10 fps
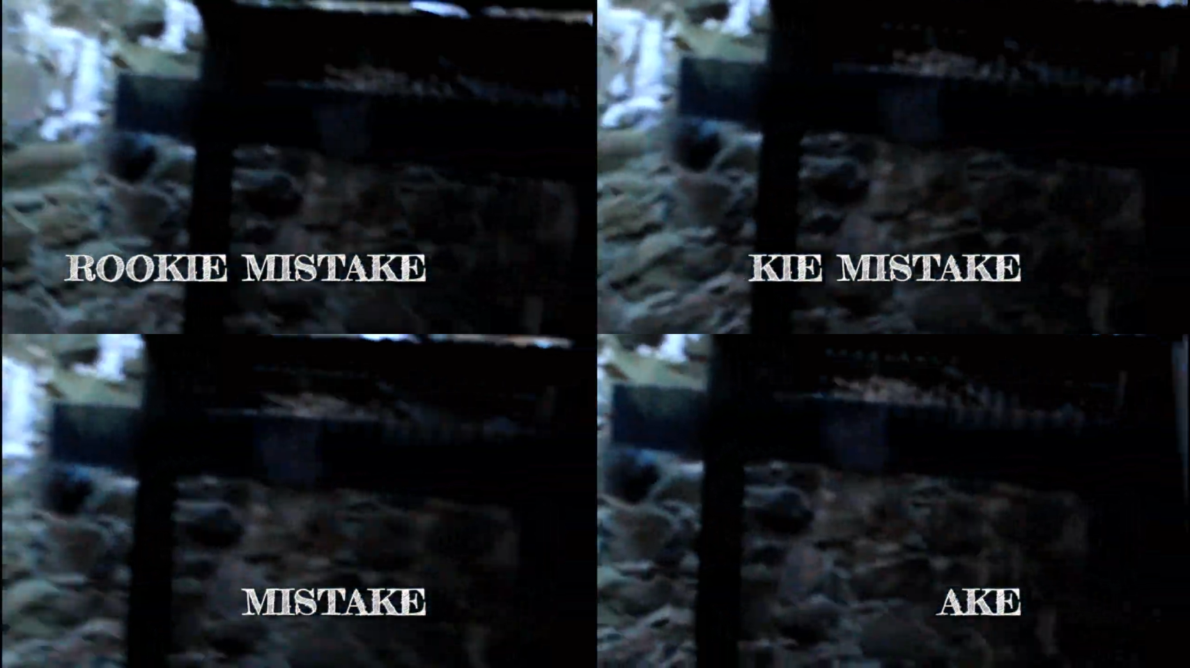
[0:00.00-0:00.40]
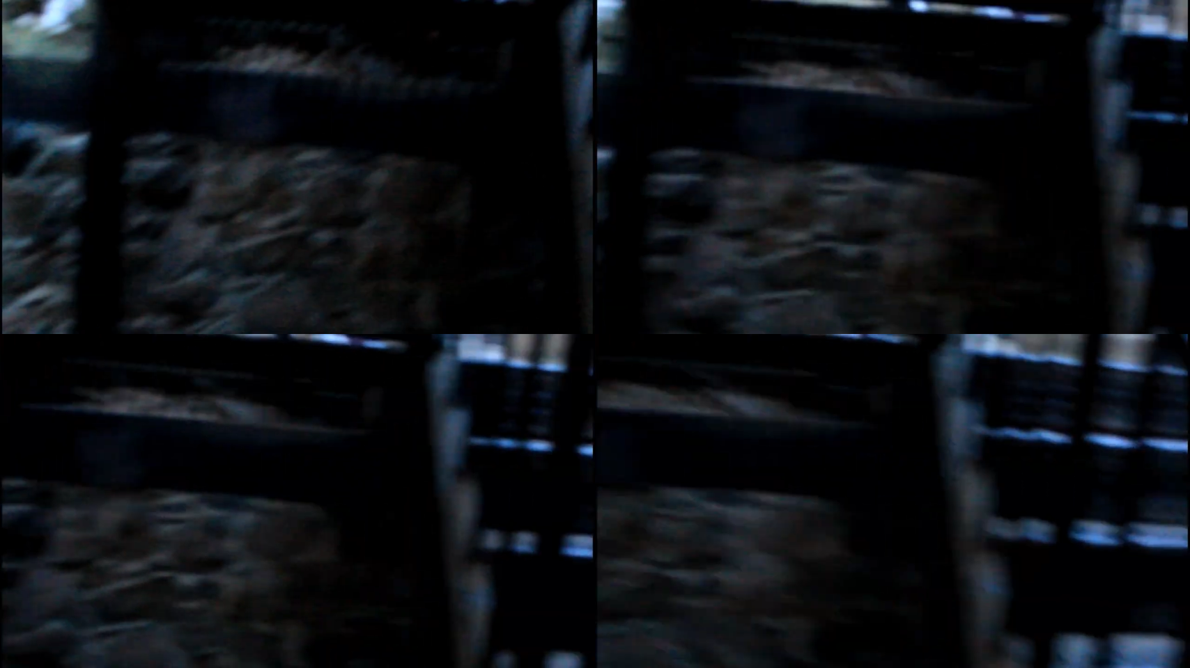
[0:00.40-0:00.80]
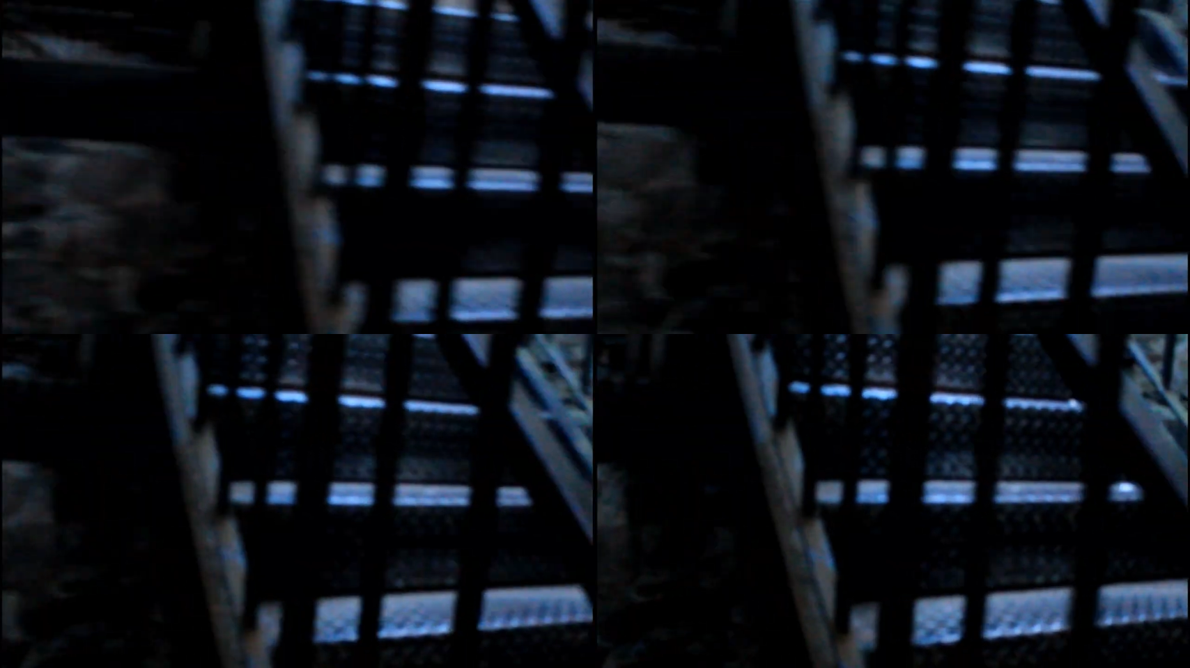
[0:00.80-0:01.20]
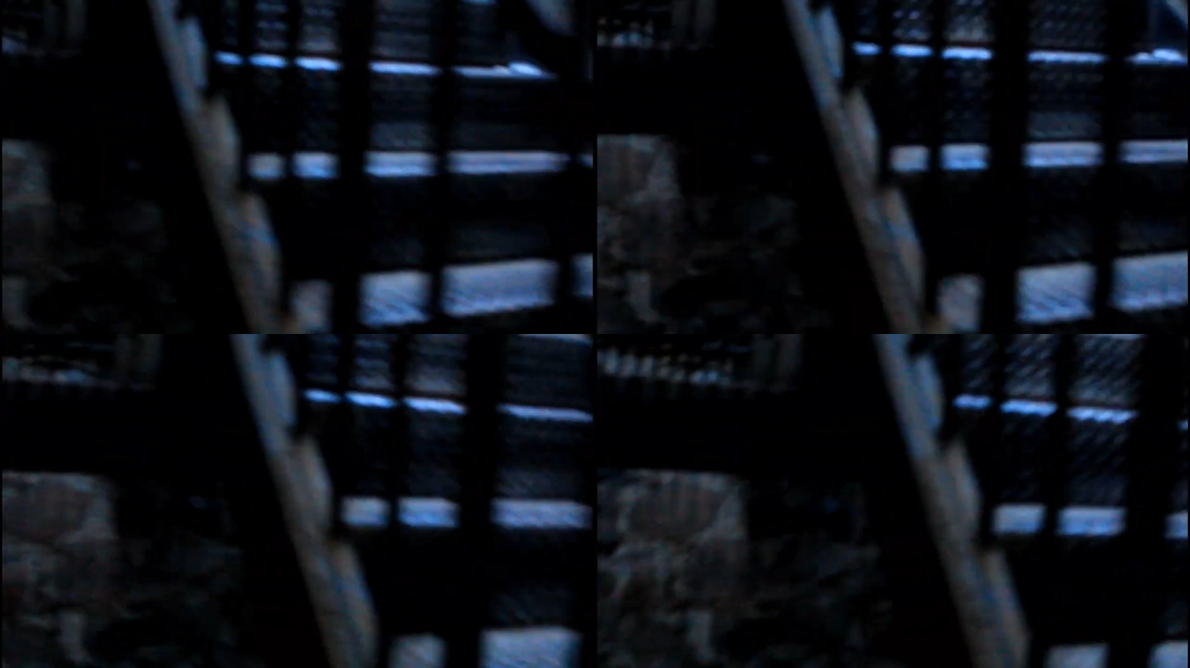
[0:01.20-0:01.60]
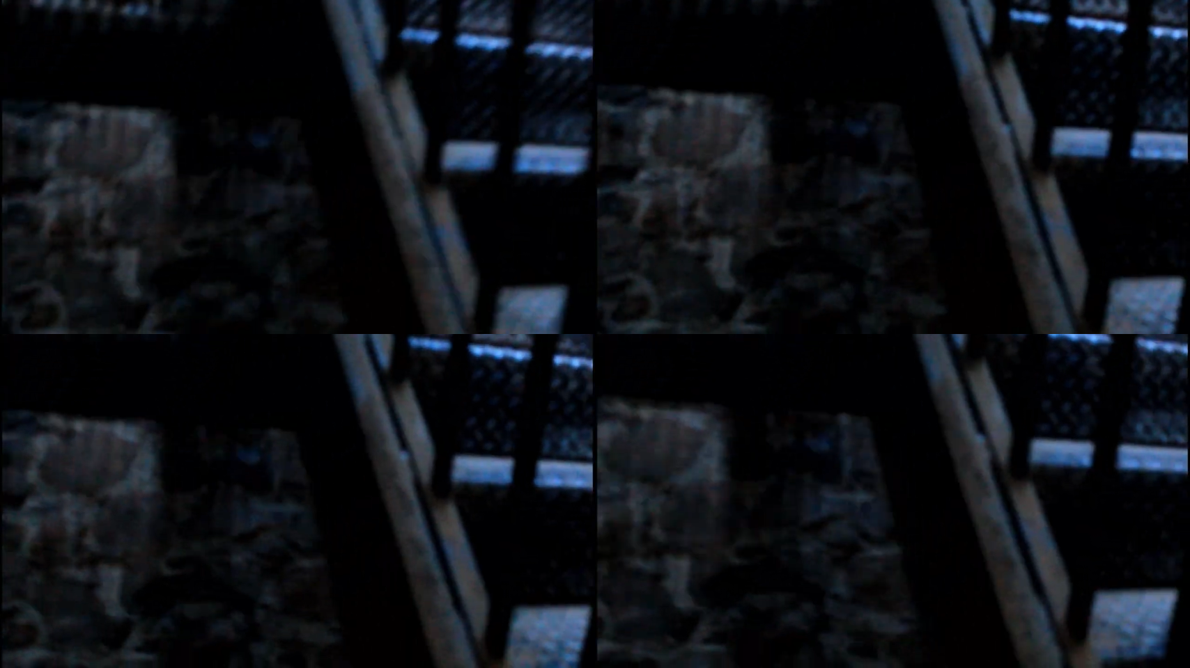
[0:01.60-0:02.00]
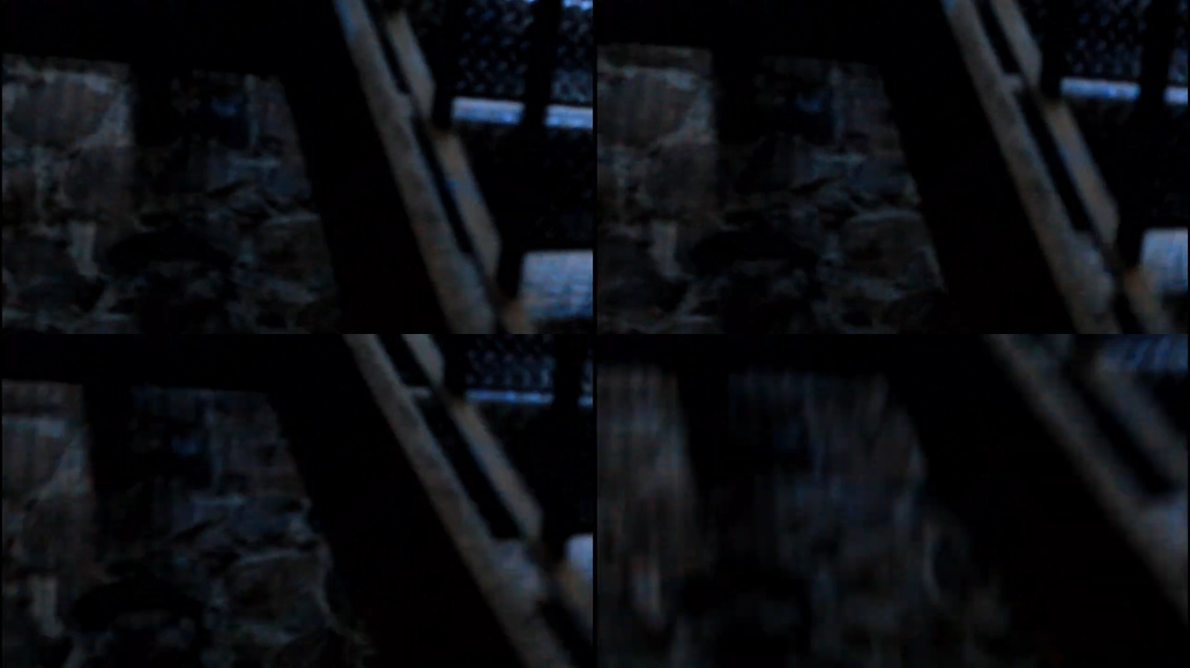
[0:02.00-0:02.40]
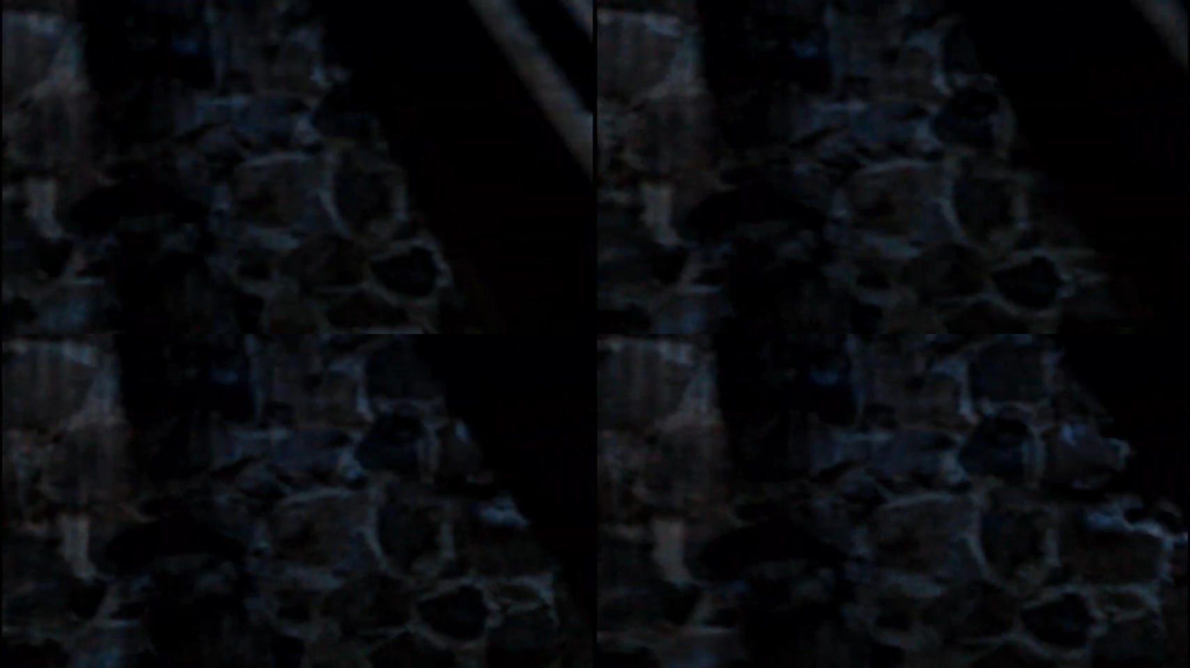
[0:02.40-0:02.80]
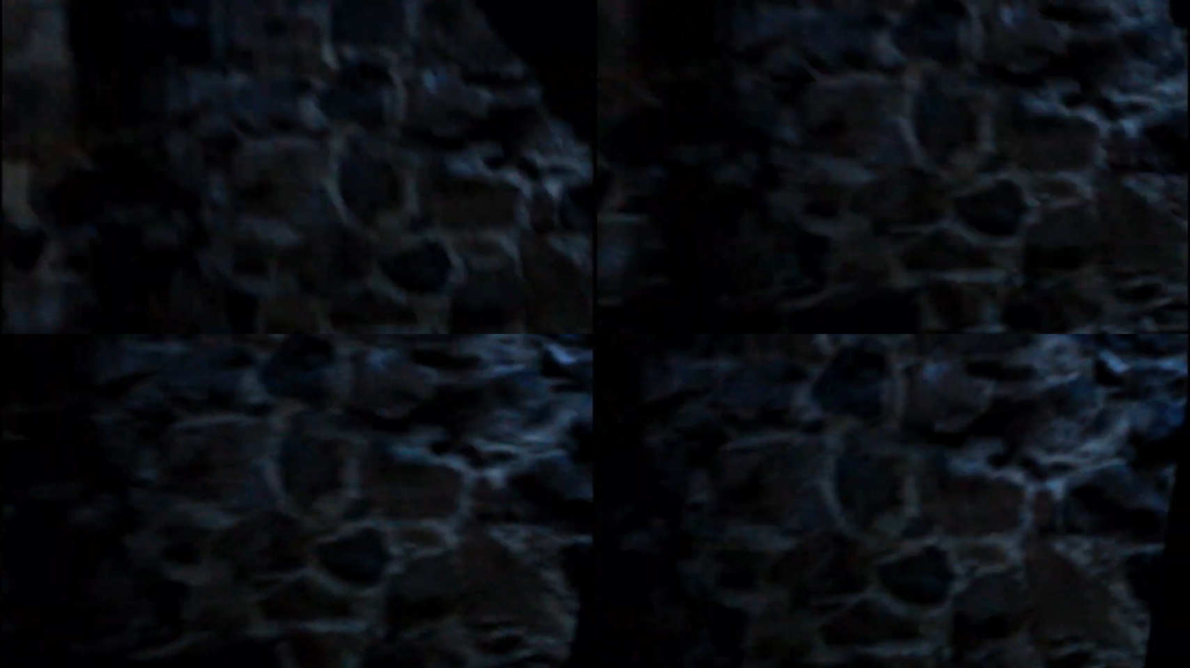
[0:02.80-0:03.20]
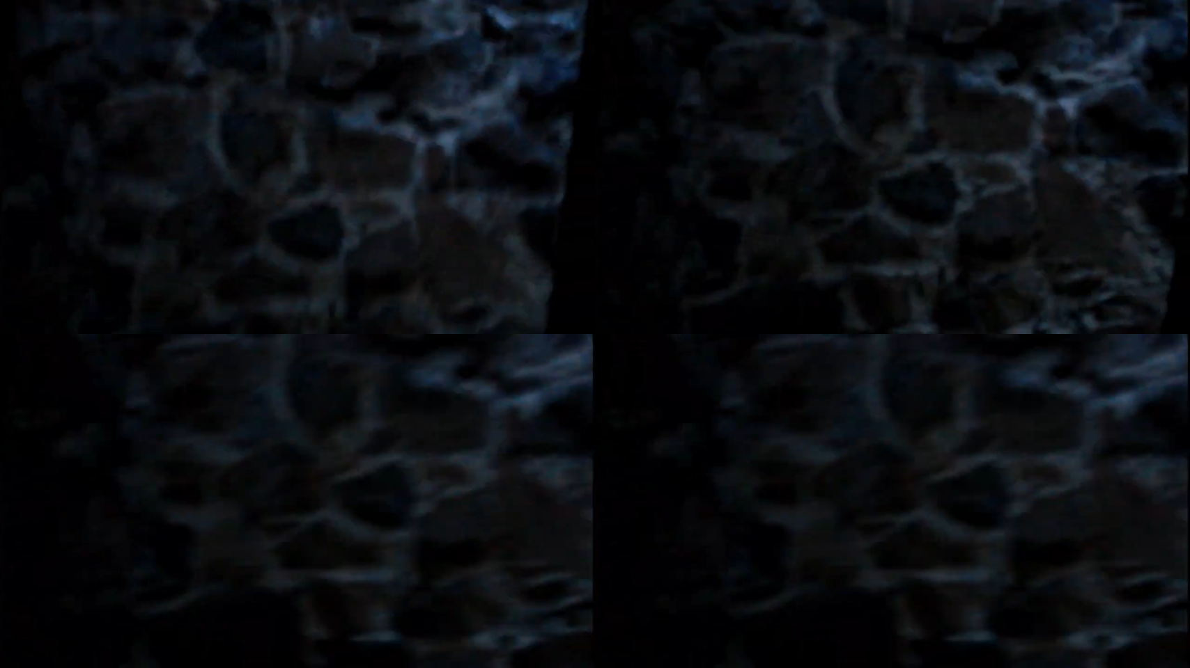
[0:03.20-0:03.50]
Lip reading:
No face is visible, so there are no lips to read.